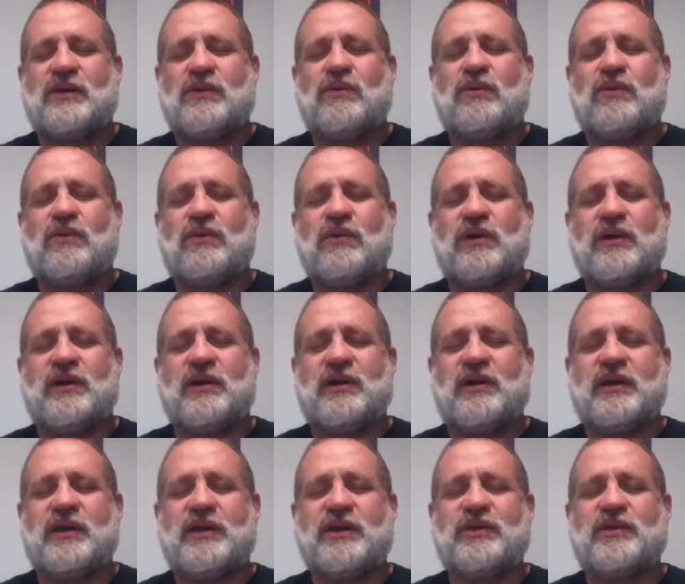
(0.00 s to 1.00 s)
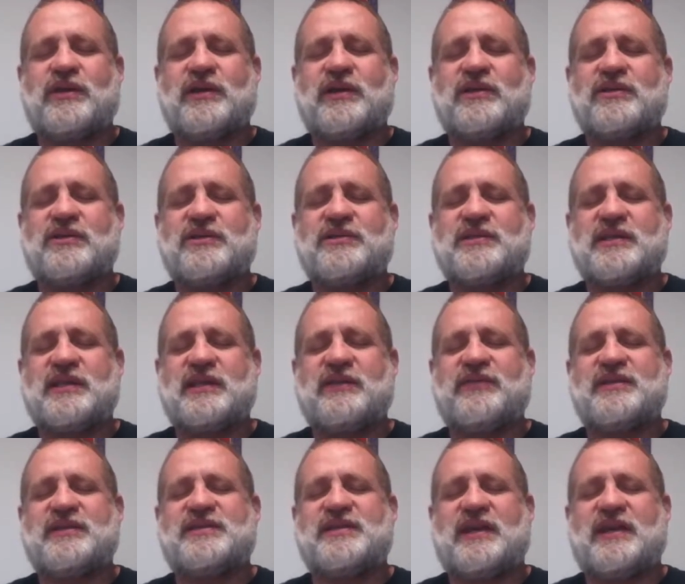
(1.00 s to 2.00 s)
Or you can just
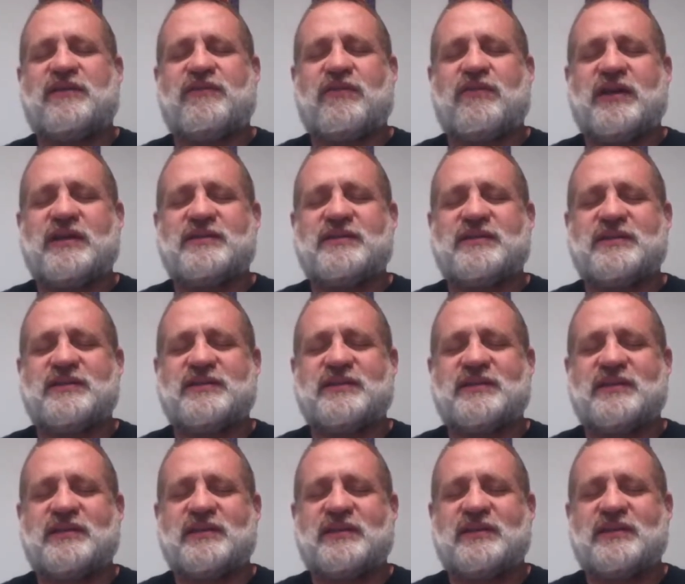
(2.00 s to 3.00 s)
even say phrases